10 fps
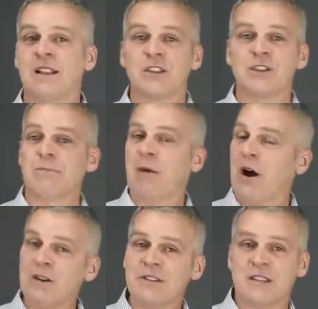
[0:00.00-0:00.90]

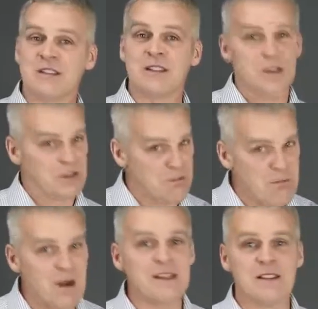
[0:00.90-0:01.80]
surpasses the
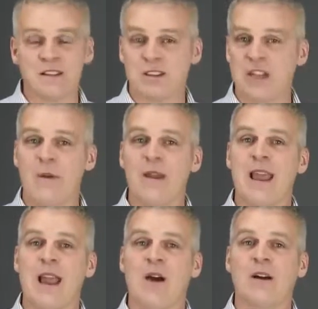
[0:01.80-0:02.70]
money that's
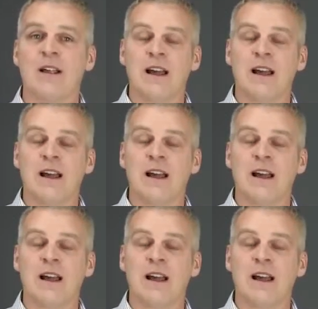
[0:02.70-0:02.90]
going out.